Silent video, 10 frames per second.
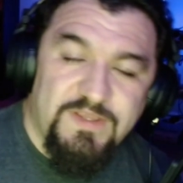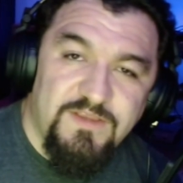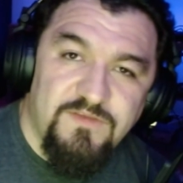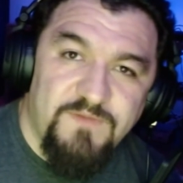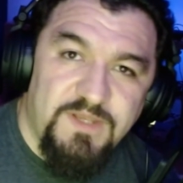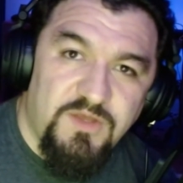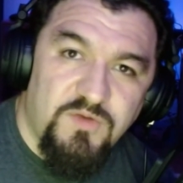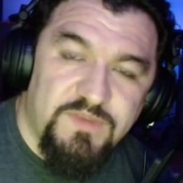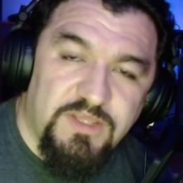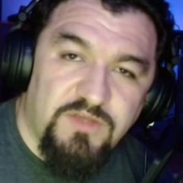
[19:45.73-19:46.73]
this
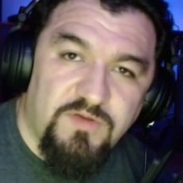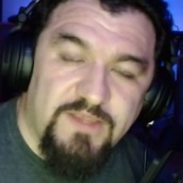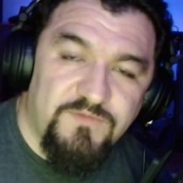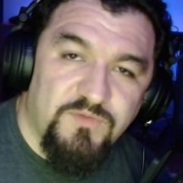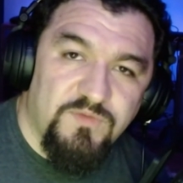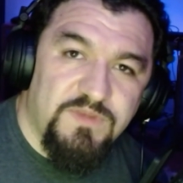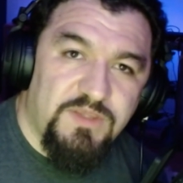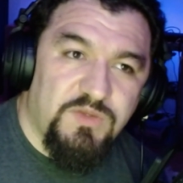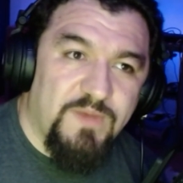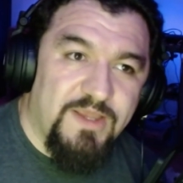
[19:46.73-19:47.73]
video. Thank you guys
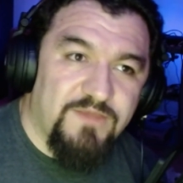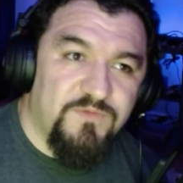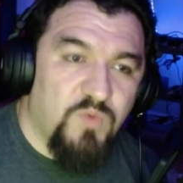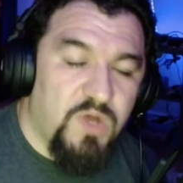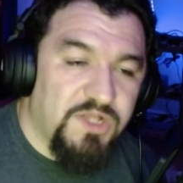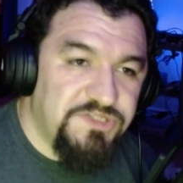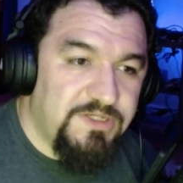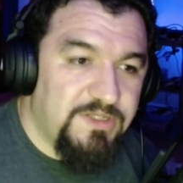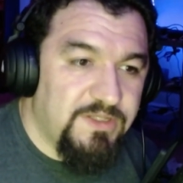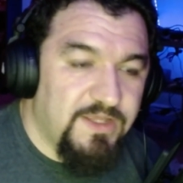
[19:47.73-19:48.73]
for
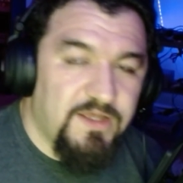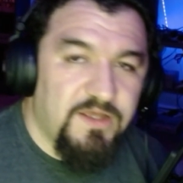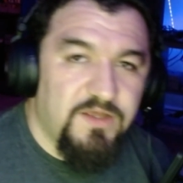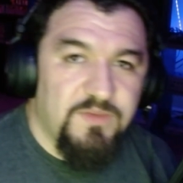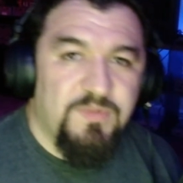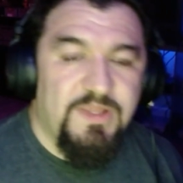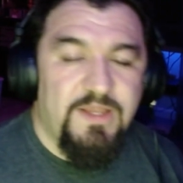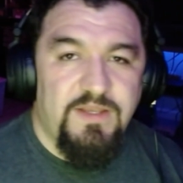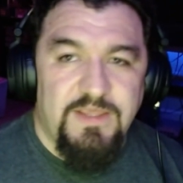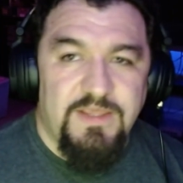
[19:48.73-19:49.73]
watching. The
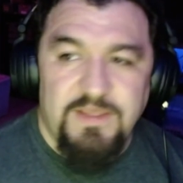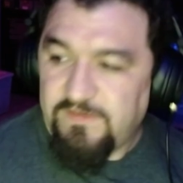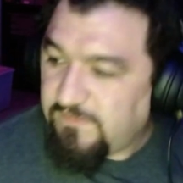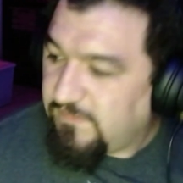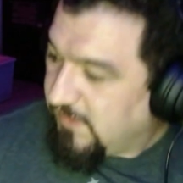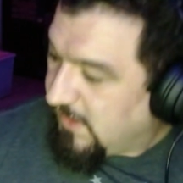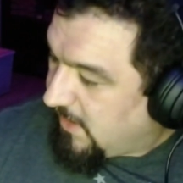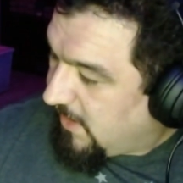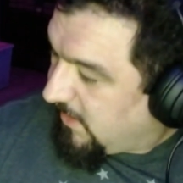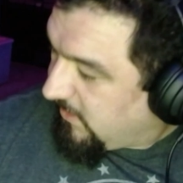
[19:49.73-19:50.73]
plan is,
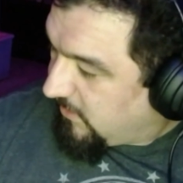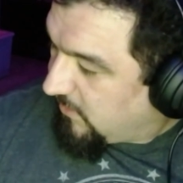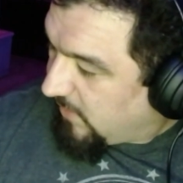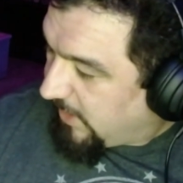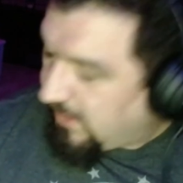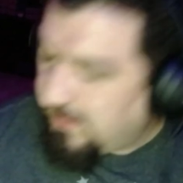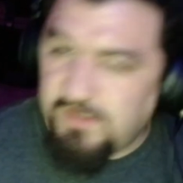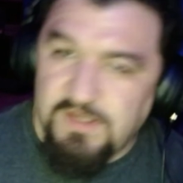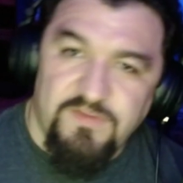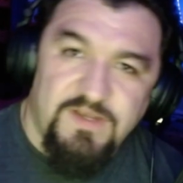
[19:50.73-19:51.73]
you know what?
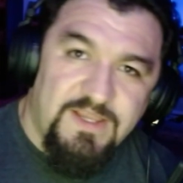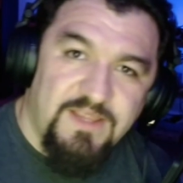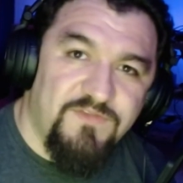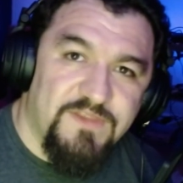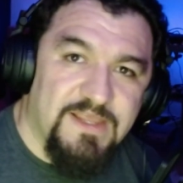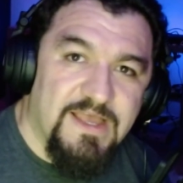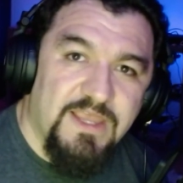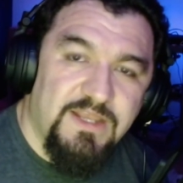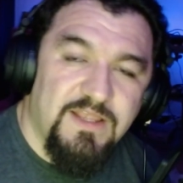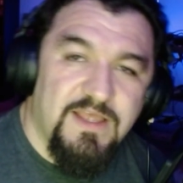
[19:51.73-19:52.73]
Now that I have the
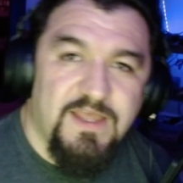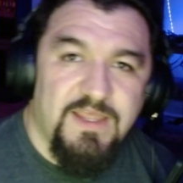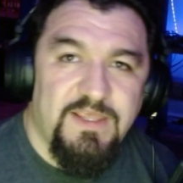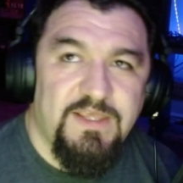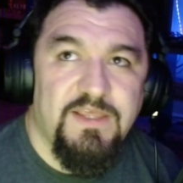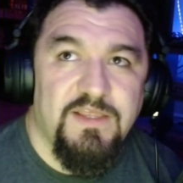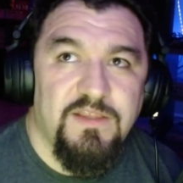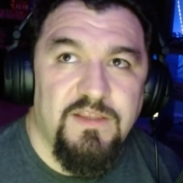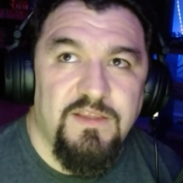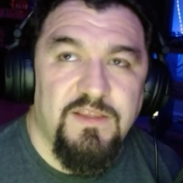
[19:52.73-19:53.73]
guide,
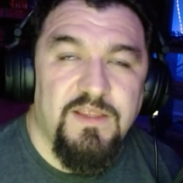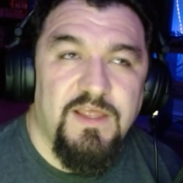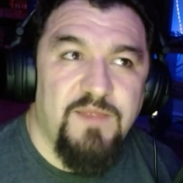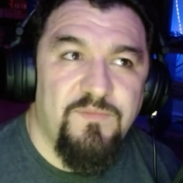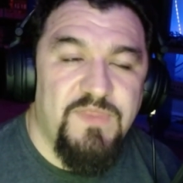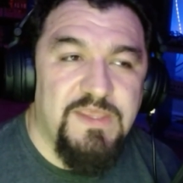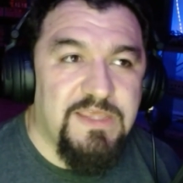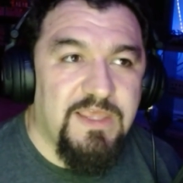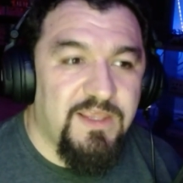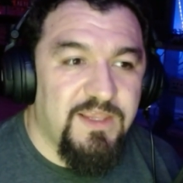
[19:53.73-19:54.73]
I'm
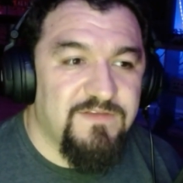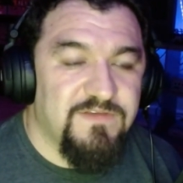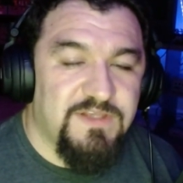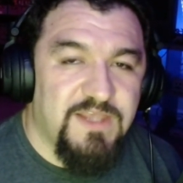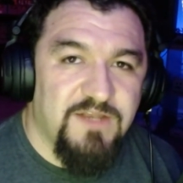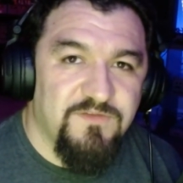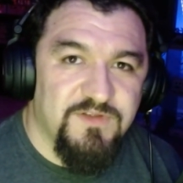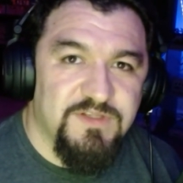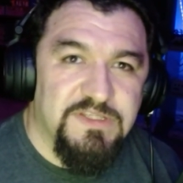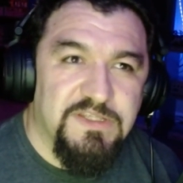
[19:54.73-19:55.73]
thinking it's a kind of
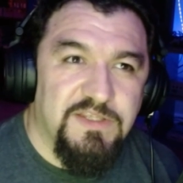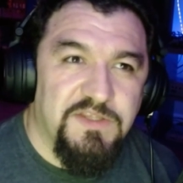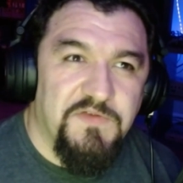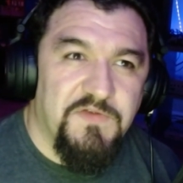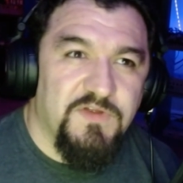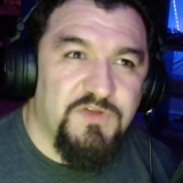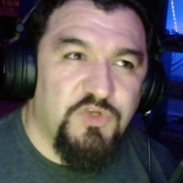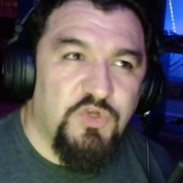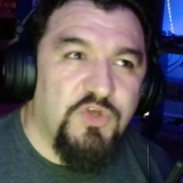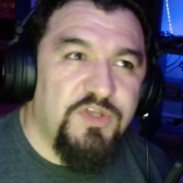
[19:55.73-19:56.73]
a
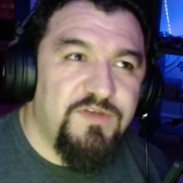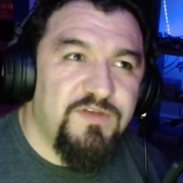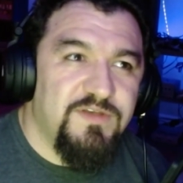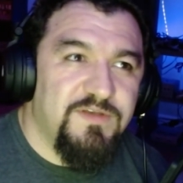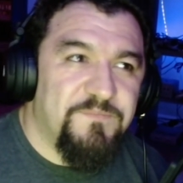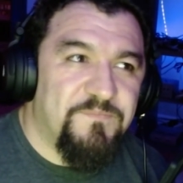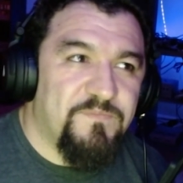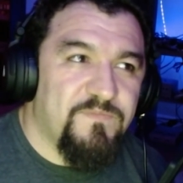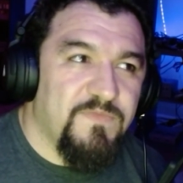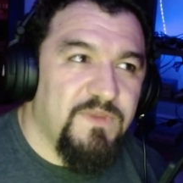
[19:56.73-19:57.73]
good
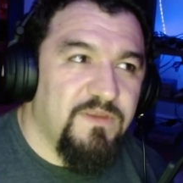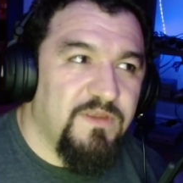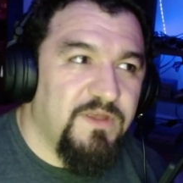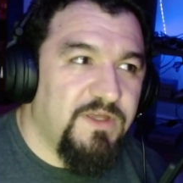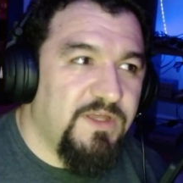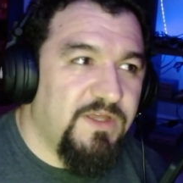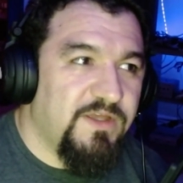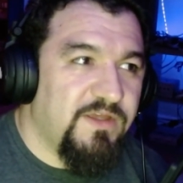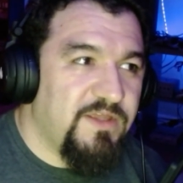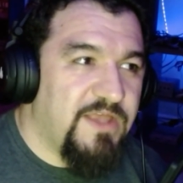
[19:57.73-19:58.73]

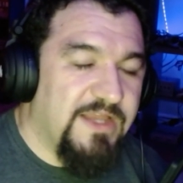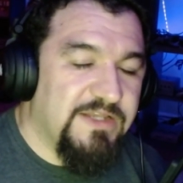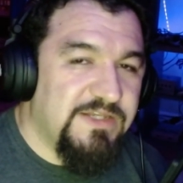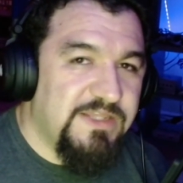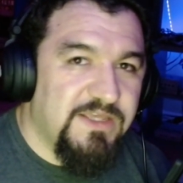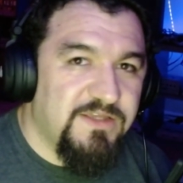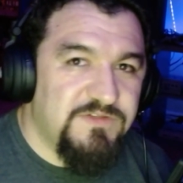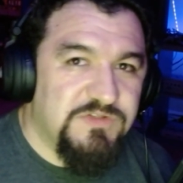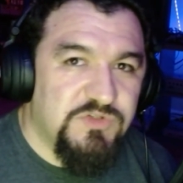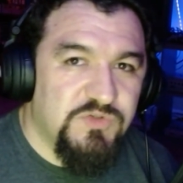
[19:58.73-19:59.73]
idea
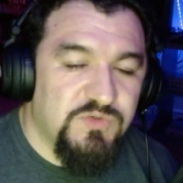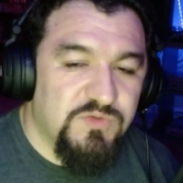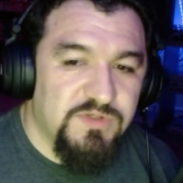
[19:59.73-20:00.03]
to